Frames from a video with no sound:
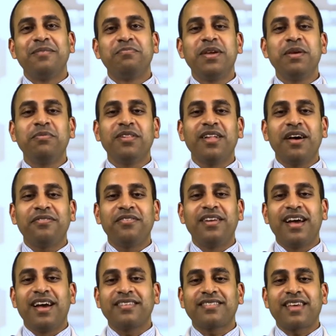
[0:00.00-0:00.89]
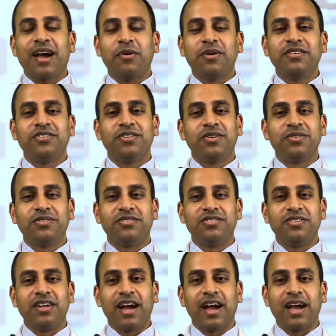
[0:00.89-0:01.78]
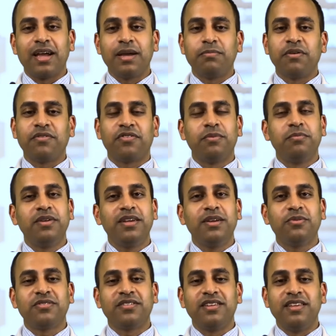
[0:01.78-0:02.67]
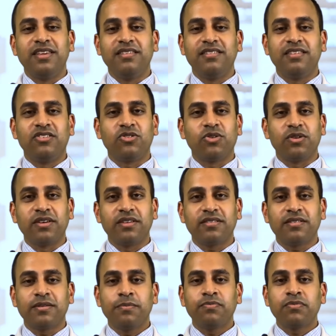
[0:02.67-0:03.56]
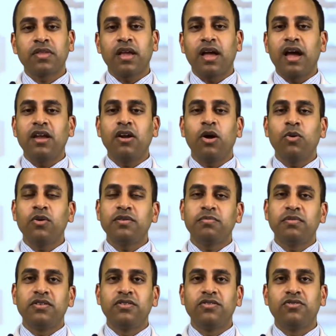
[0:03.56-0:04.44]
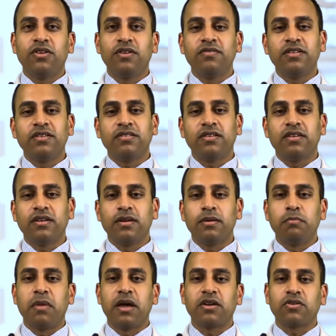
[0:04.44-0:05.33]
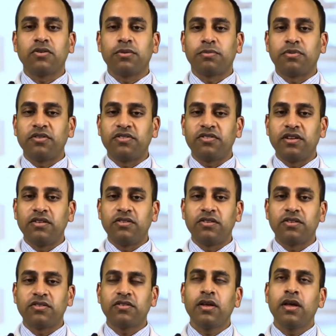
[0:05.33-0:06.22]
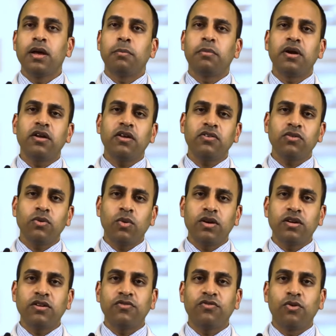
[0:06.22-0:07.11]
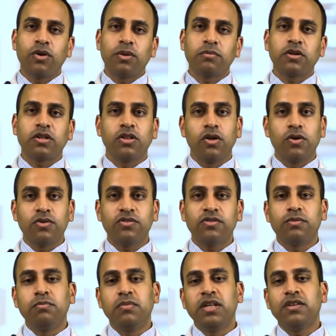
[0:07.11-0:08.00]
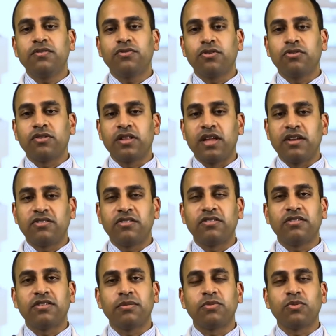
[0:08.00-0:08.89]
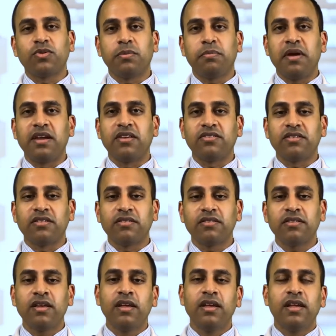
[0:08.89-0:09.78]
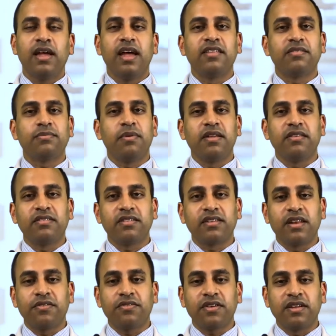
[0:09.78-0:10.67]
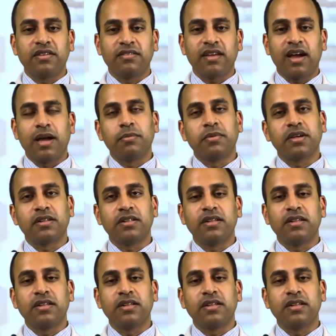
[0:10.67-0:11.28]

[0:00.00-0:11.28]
People often ask how I chose GI, but for me, it was an easy choice. I had always been driven to medical procedures, but I also wanted to form close, meaningful relationships with patients and spend significant time in